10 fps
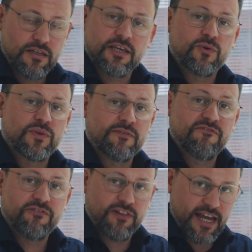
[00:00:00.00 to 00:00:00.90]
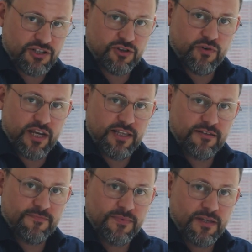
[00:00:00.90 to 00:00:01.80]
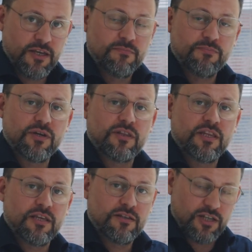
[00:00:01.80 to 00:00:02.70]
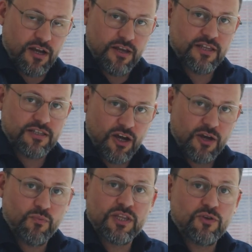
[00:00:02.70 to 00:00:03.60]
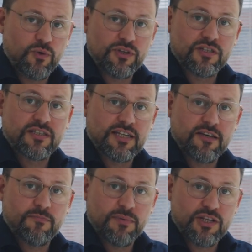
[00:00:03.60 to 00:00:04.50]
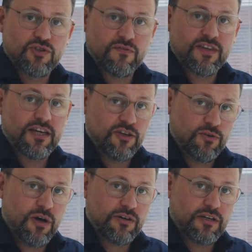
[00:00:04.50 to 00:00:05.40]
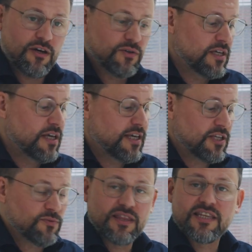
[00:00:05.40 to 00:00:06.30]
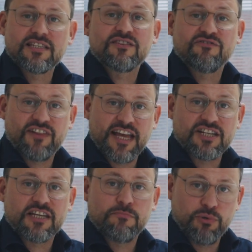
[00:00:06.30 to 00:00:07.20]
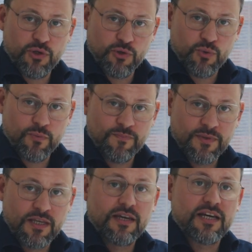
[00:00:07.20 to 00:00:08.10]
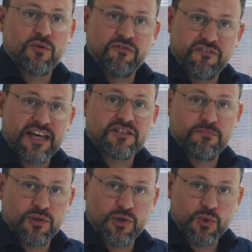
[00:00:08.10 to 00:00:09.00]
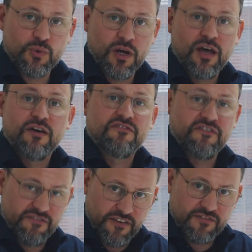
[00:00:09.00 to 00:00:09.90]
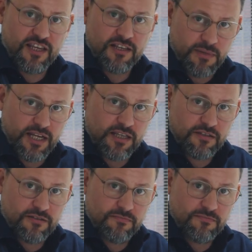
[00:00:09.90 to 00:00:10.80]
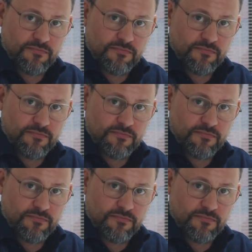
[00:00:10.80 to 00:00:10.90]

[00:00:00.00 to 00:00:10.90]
It will then flash green, but the time when you want to take a picture of that QR code is when this is flashing blue, and it will flash blue for 15 minutes.